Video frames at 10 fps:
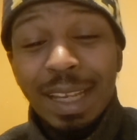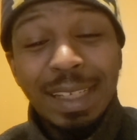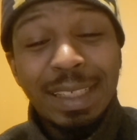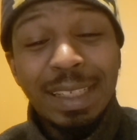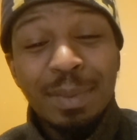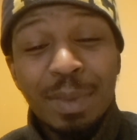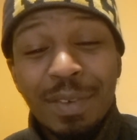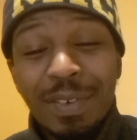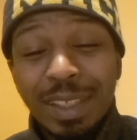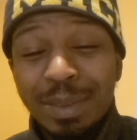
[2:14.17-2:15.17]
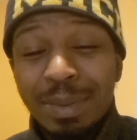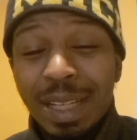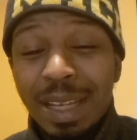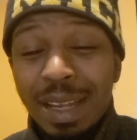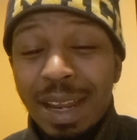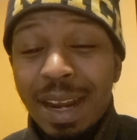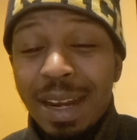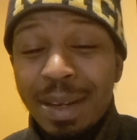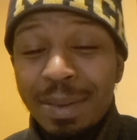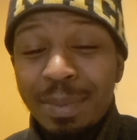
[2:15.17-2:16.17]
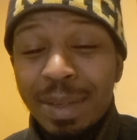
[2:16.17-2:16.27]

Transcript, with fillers: And then motherfuckers will be like, alright,